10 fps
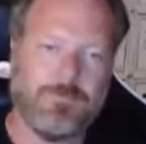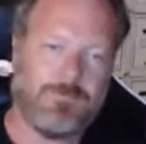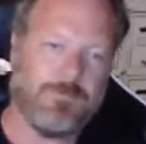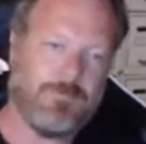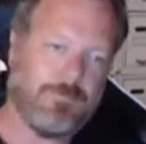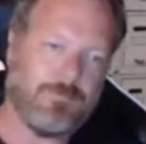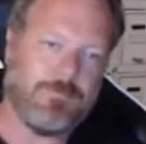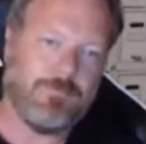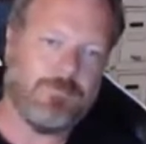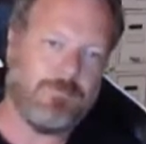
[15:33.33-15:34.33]

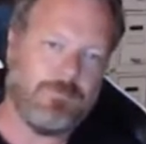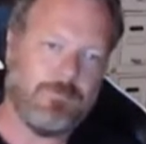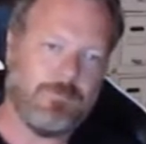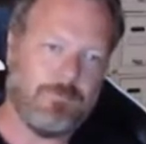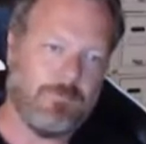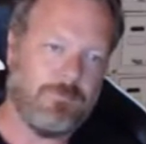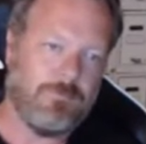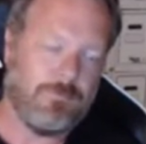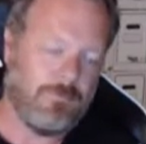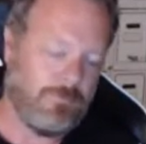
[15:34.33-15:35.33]

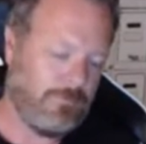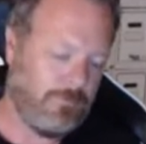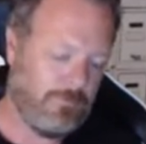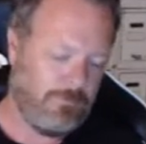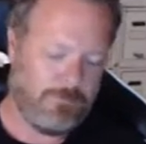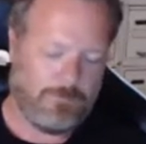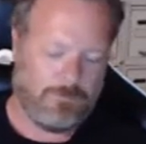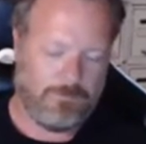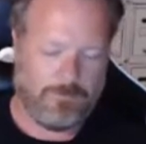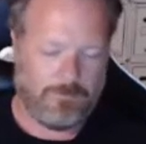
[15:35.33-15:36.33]

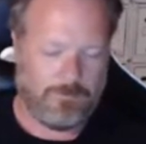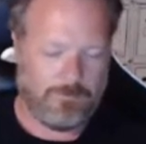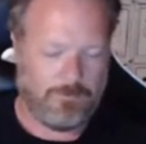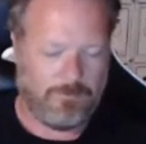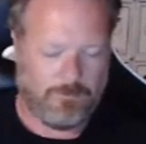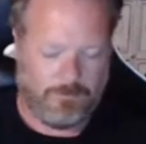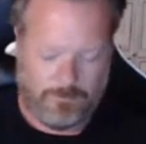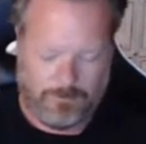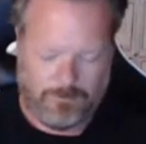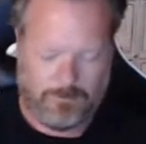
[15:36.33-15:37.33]

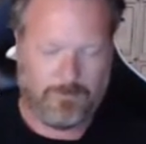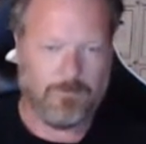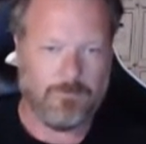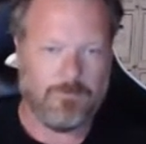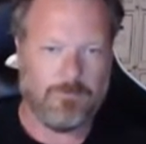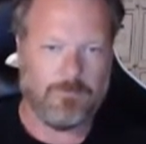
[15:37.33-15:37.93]
No words are spoken by the person on screen.